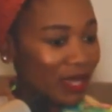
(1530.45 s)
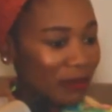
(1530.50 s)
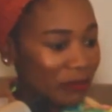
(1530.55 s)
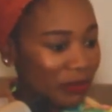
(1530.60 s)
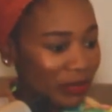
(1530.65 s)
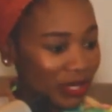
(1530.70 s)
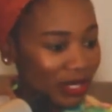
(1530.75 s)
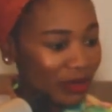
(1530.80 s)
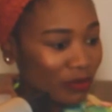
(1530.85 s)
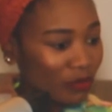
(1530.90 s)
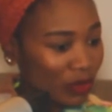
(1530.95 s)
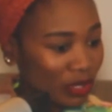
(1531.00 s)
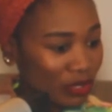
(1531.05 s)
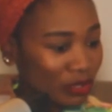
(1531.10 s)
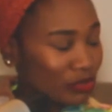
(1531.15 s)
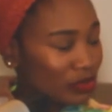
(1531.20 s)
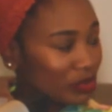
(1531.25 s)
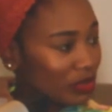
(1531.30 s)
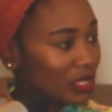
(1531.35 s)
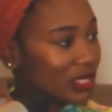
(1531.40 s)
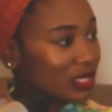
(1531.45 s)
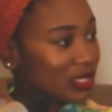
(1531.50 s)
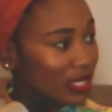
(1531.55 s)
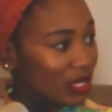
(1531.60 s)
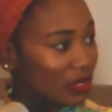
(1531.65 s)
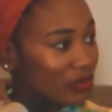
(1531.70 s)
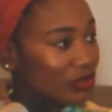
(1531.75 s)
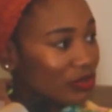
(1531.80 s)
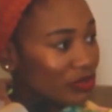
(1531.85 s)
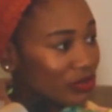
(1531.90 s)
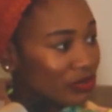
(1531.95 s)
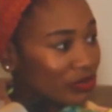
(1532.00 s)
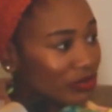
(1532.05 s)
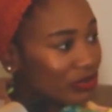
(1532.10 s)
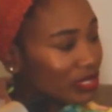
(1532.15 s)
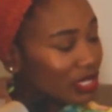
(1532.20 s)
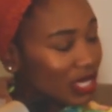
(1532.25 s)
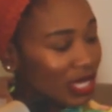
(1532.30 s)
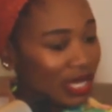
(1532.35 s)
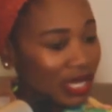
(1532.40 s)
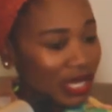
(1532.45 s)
I put in 1 or 2 things that I could use.